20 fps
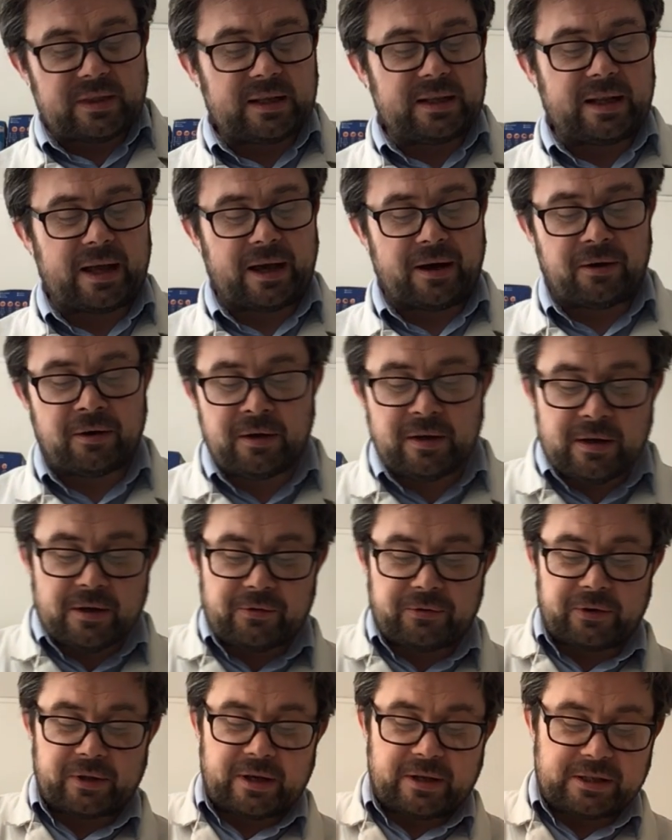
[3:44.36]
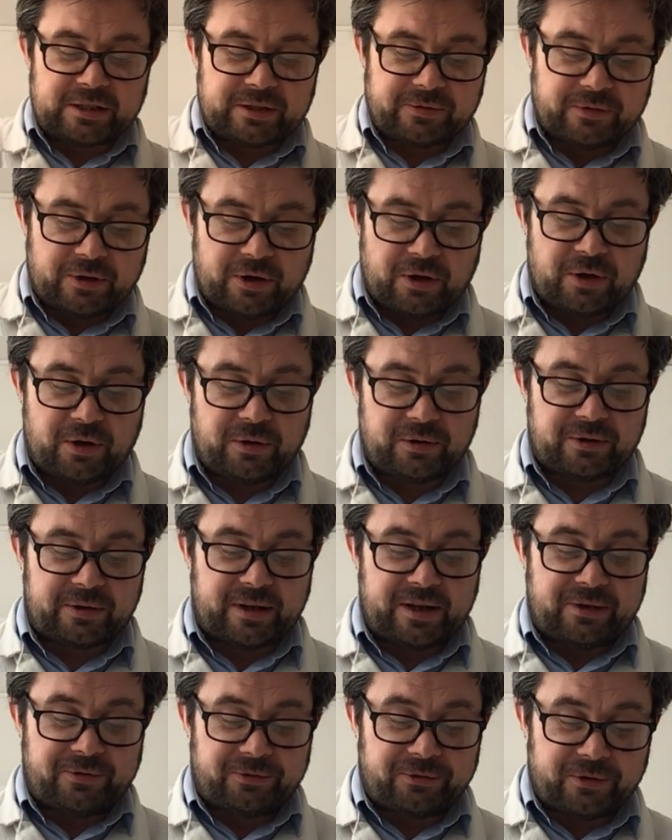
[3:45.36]
Now, for those of you who do
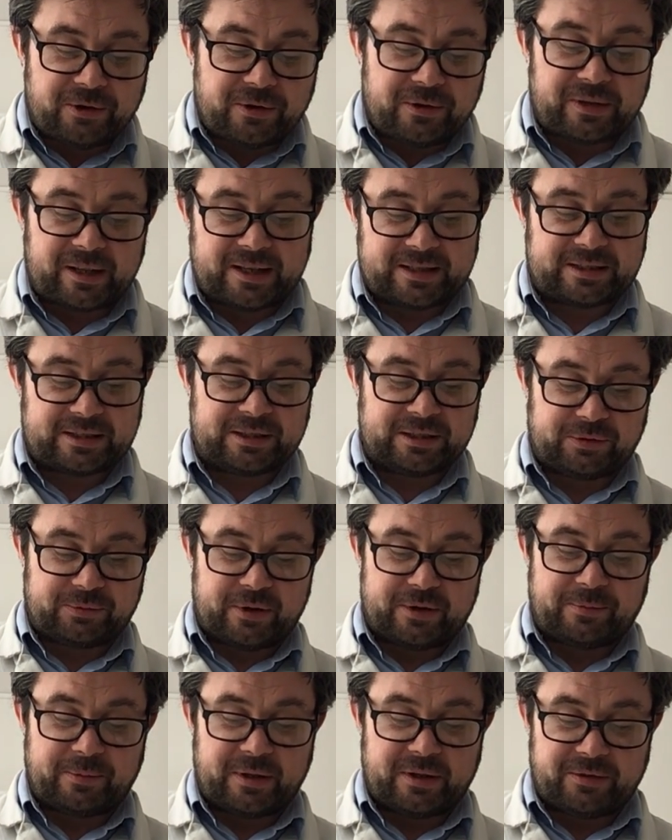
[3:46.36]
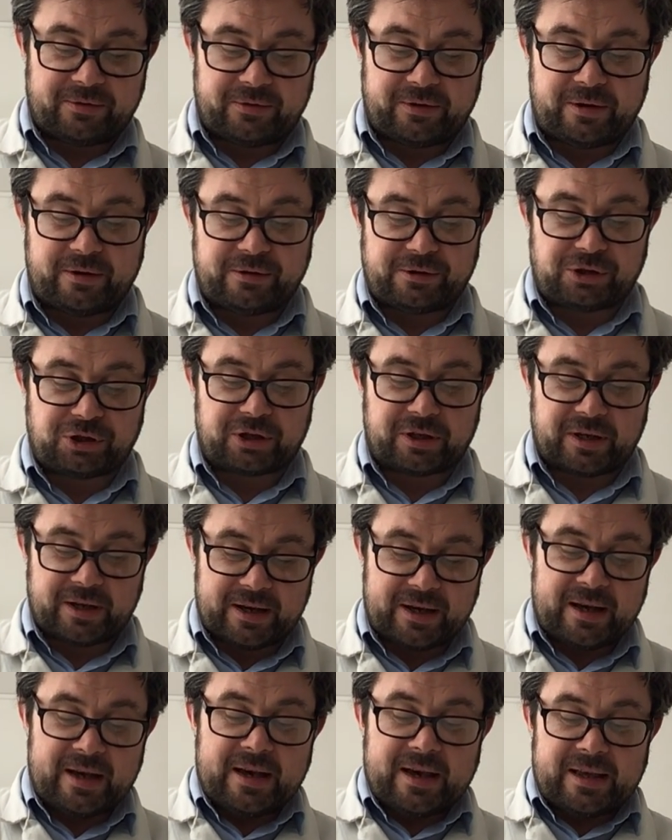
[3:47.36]
any food lessons with me in the
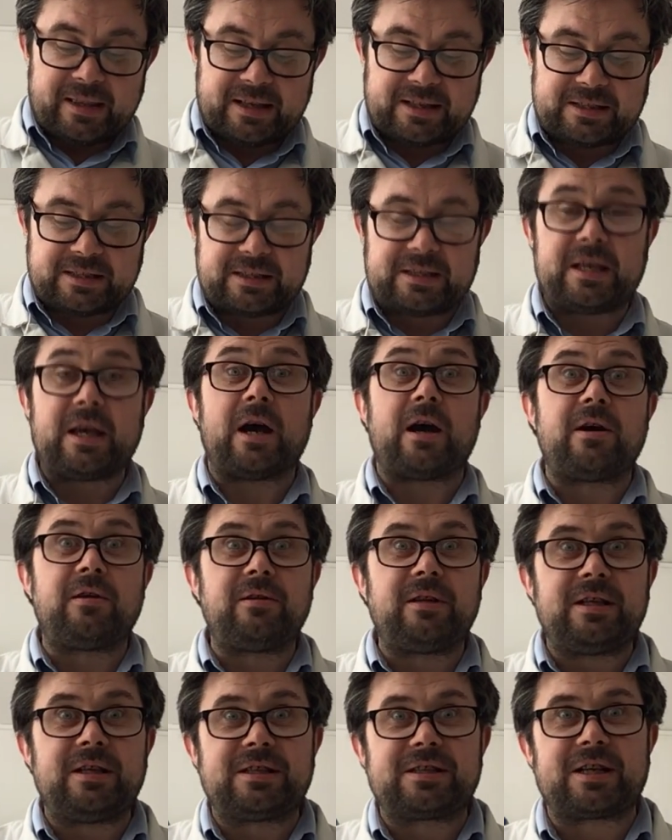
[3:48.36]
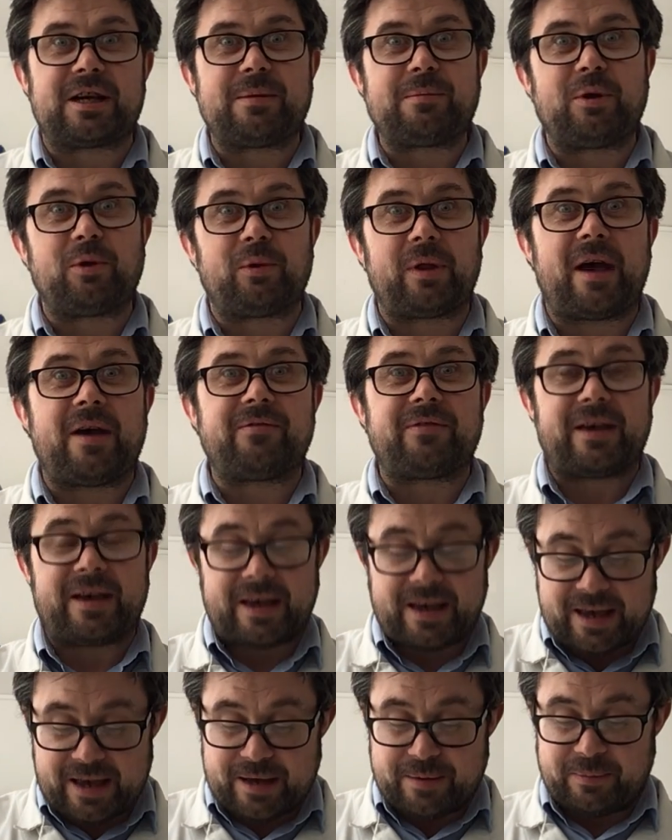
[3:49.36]
future, this is the only time you'll ever
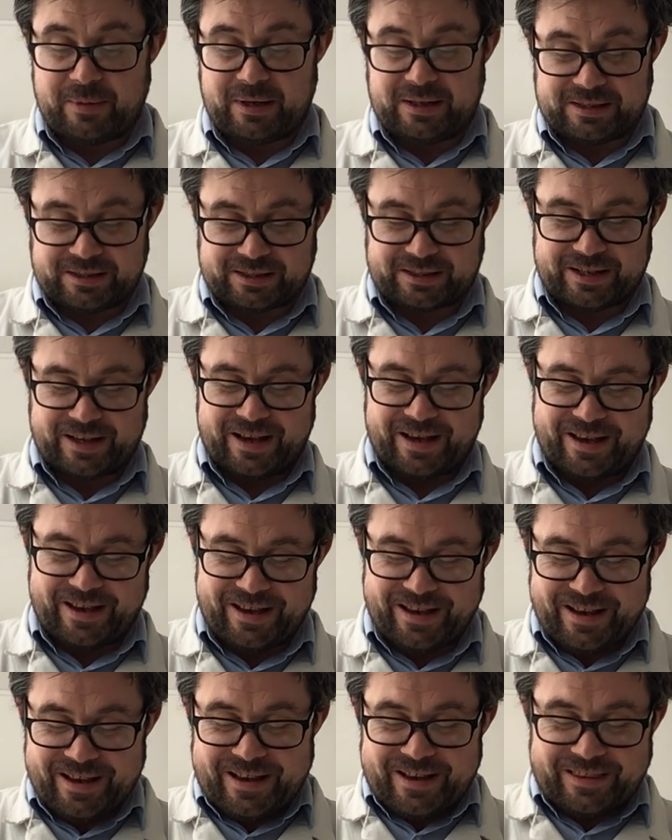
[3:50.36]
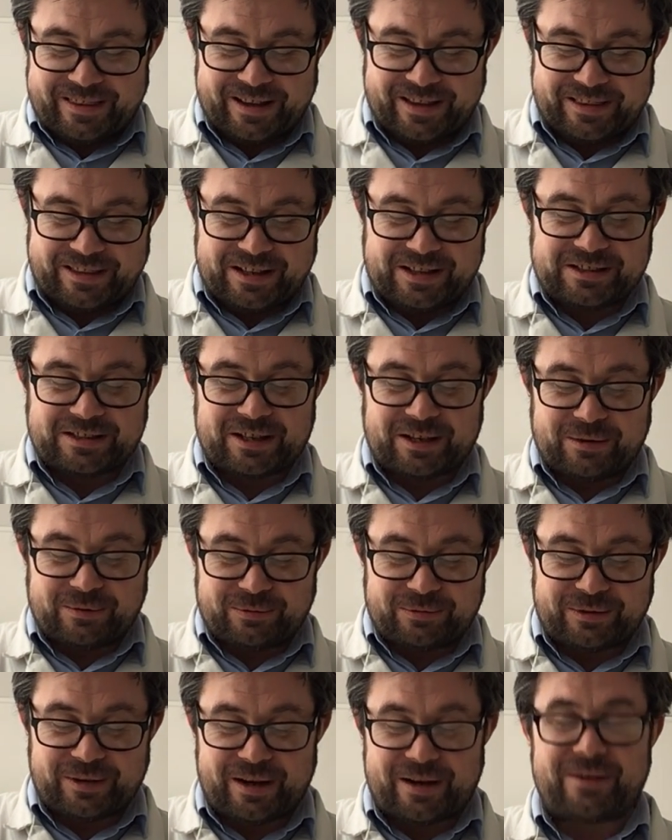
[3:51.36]
hear me say that these are
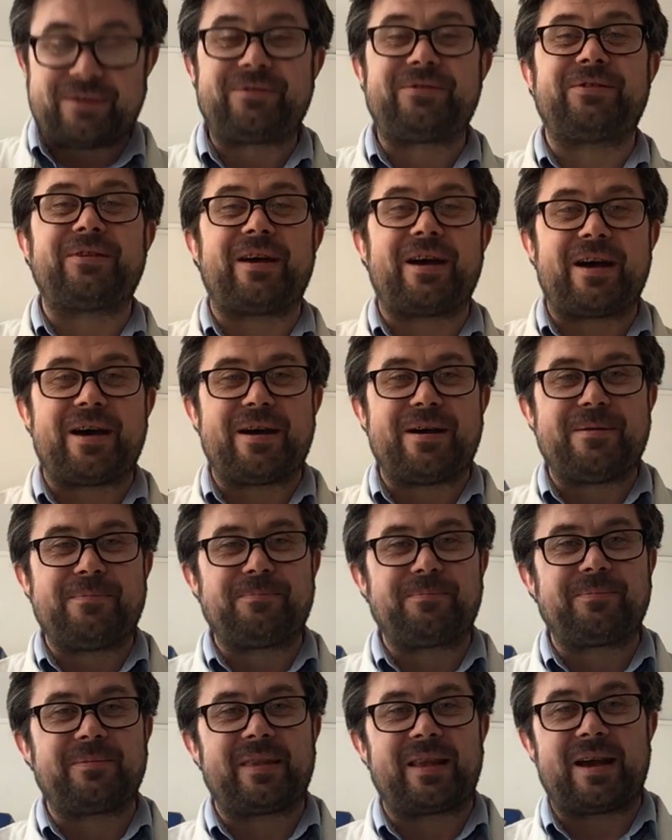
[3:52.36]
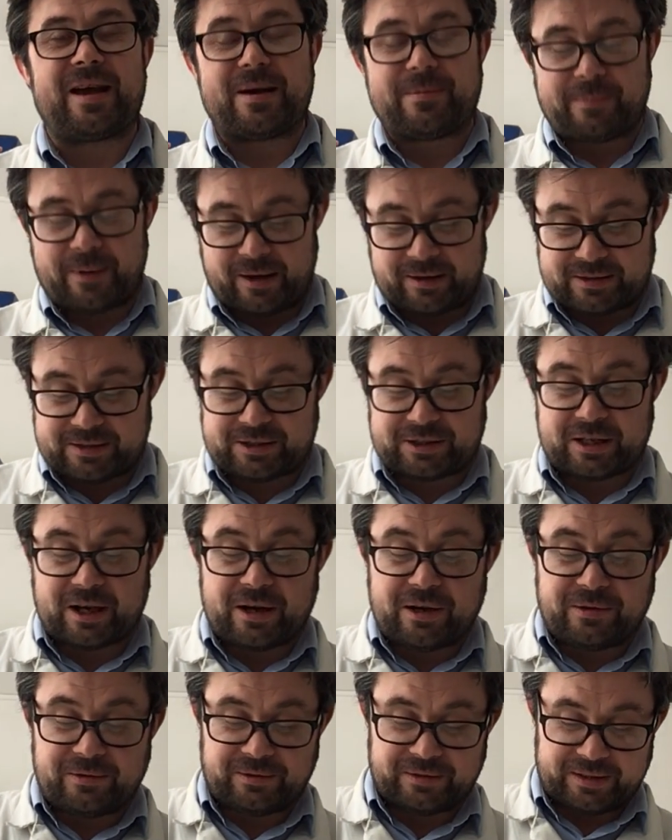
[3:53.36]
rough amounts
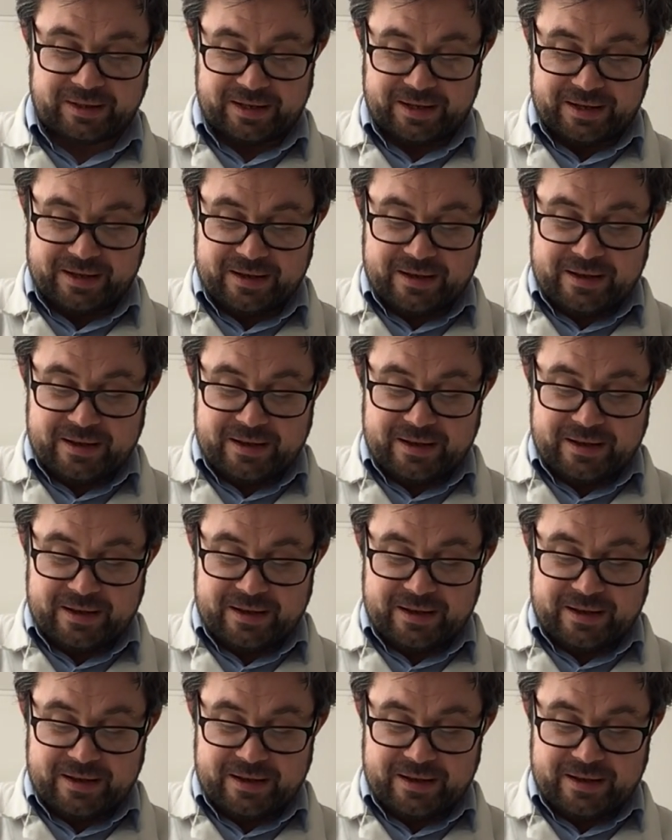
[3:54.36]
only,